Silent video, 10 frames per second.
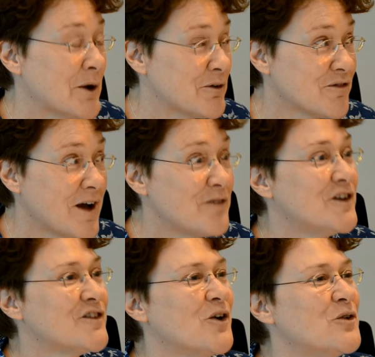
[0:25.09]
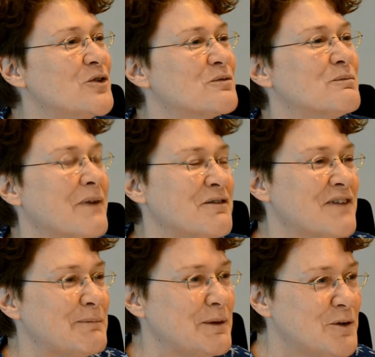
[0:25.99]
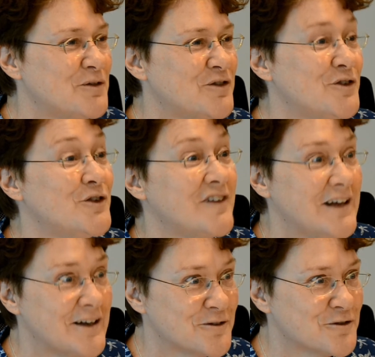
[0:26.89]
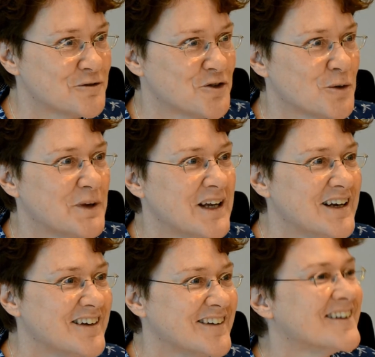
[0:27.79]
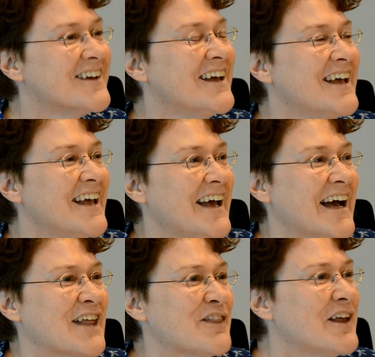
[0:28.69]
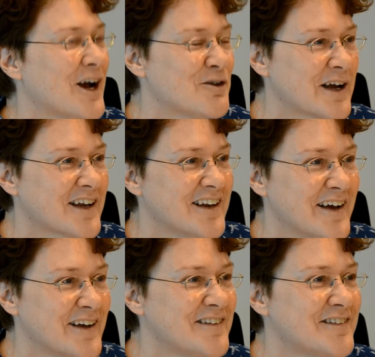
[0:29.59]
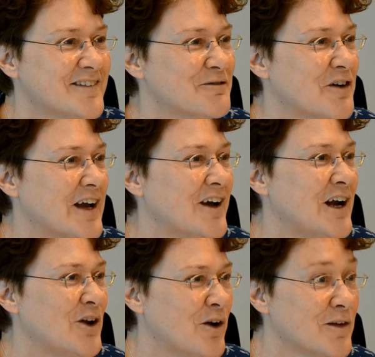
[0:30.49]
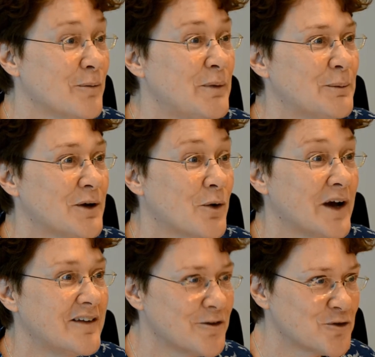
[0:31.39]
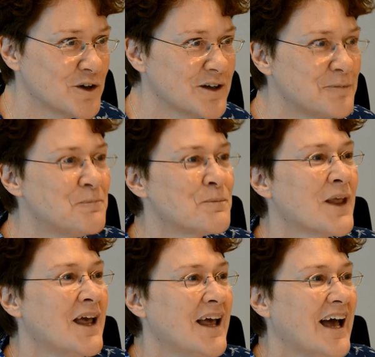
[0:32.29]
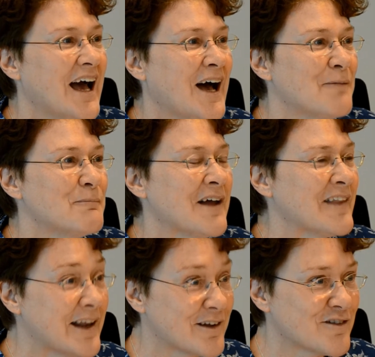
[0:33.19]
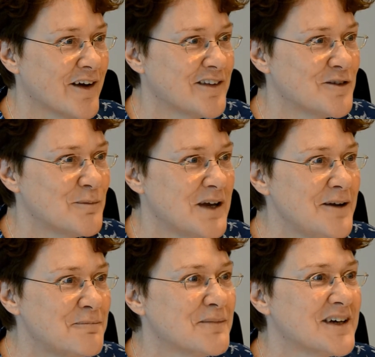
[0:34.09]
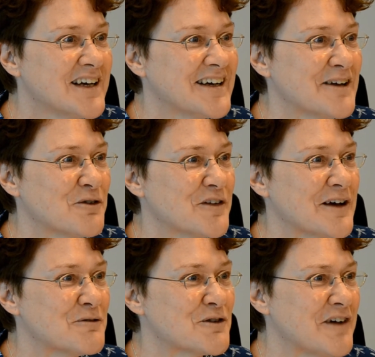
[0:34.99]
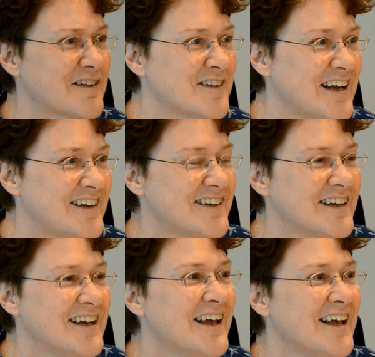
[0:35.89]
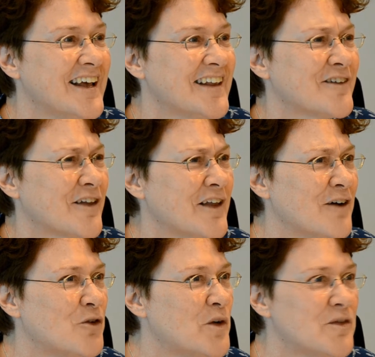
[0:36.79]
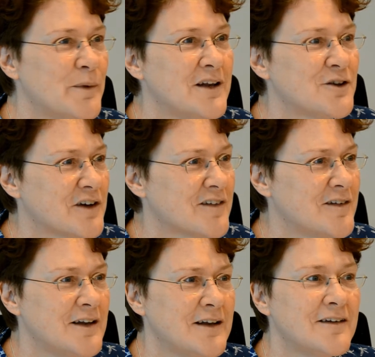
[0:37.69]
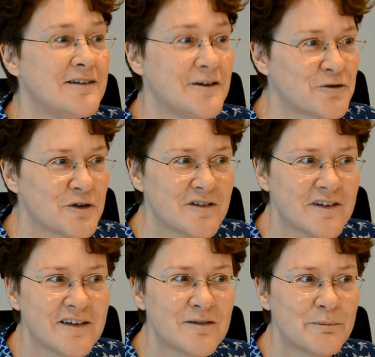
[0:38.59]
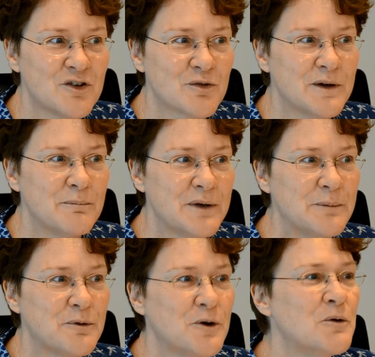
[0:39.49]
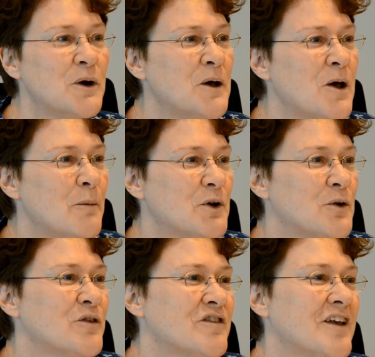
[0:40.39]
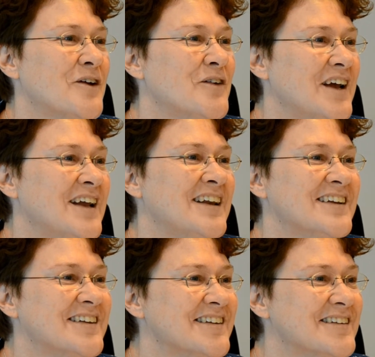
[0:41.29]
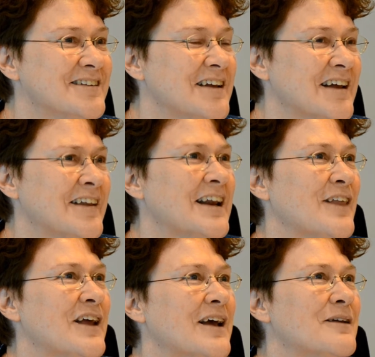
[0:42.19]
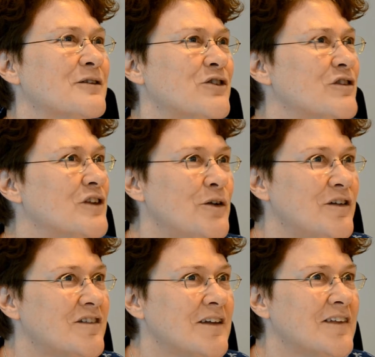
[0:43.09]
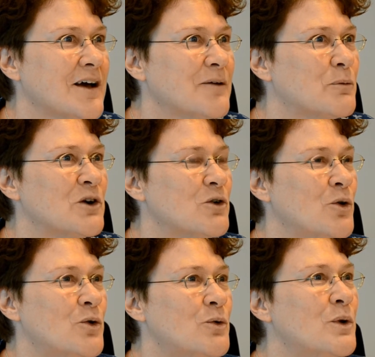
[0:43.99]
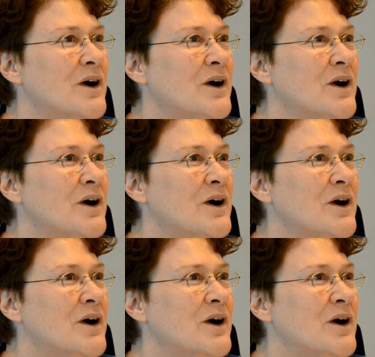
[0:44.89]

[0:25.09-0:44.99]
I was 5 years old, my family moved to New Zealand from England, and I think I recognized very early on that people are quite different, and that excited me. I thought that was fascinating. So I think I've always been interested in the differences between people, but also and then I think just noticing that we all